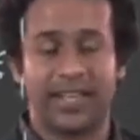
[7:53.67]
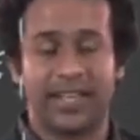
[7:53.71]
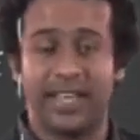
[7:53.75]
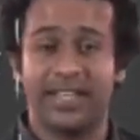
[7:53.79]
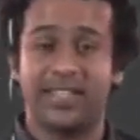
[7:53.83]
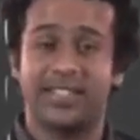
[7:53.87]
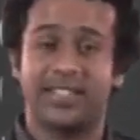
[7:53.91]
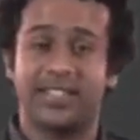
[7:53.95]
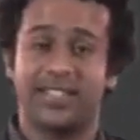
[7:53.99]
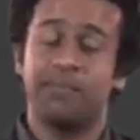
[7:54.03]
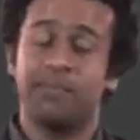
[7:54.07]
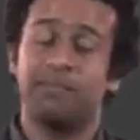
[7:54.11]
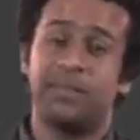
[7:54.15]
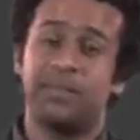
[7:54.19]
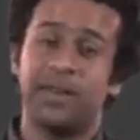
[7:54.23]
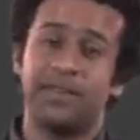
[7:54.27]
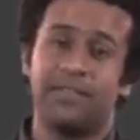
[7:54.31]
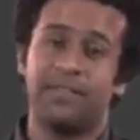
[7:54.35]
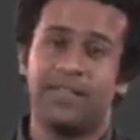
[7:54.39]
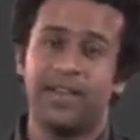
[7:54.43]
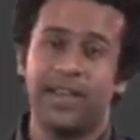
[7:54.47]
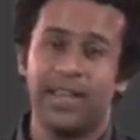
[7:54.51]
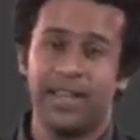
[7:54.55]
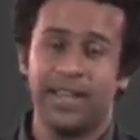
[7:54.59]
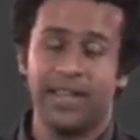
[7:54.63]
can
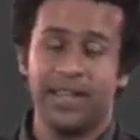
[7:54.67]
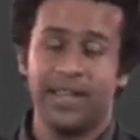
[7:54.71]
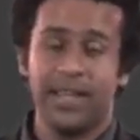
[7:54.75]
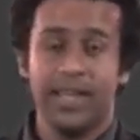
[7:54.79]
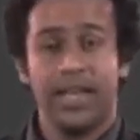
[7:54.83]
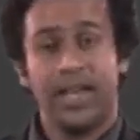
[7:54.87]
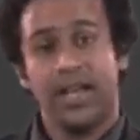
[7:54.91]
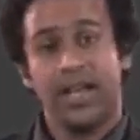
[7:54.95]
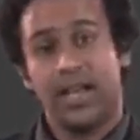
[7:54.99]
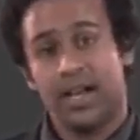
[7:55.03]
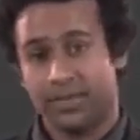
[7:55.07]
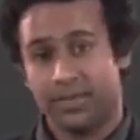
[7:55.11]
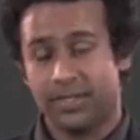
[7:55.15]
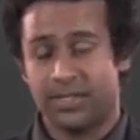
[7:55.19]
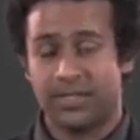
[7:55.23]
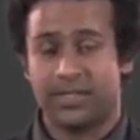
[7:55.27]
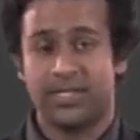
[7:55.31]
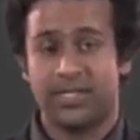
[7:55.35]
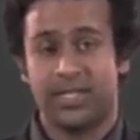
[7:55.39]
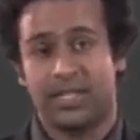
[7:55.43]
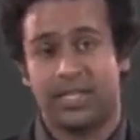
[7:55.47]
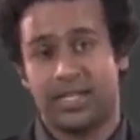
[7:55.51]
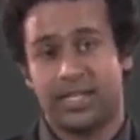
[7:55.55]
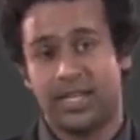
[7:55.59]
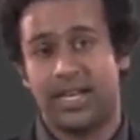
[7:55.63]
simplify a
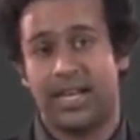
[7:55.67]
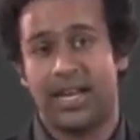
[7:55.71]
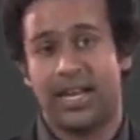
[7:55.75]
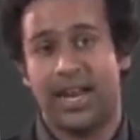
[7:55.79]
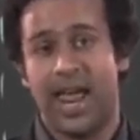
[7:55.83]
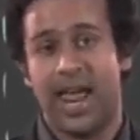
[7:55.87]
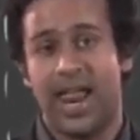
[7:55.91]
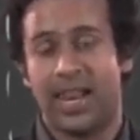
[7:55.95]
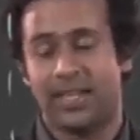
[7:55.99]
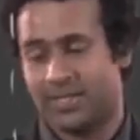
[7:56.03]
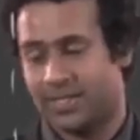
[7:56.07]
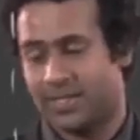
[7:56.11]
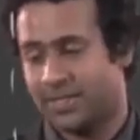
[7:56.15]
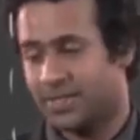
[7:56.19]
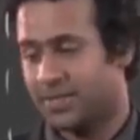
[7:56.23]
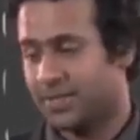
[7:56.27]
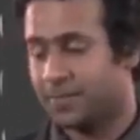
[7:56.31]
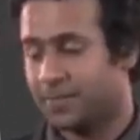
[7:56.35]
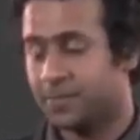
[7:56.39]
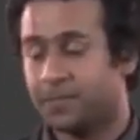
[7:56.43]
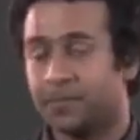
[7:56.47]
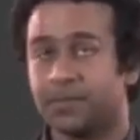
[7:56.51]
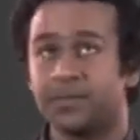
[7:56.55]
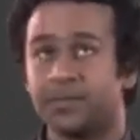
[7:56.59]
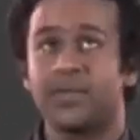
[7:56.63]
certain analysis.
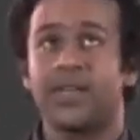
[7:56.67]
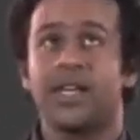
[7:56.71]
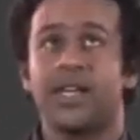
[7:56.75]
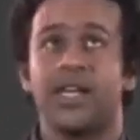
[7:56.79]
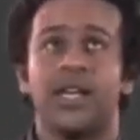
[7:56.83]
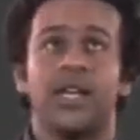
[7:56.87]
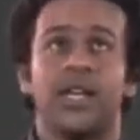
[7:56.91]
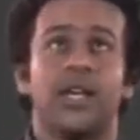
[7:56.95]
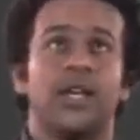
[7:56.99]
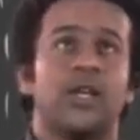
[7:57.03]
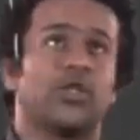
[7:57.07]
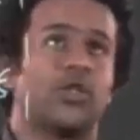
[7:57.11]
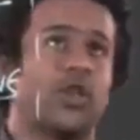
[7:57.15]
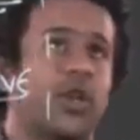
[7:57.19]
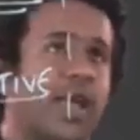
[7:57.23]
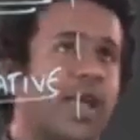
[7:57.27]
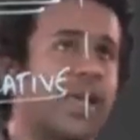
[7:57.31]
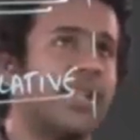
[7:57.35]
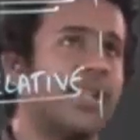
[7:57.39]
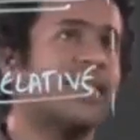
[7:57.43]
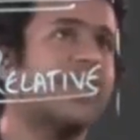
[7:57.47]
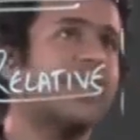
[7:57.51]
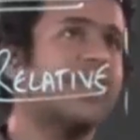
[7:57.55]
So let's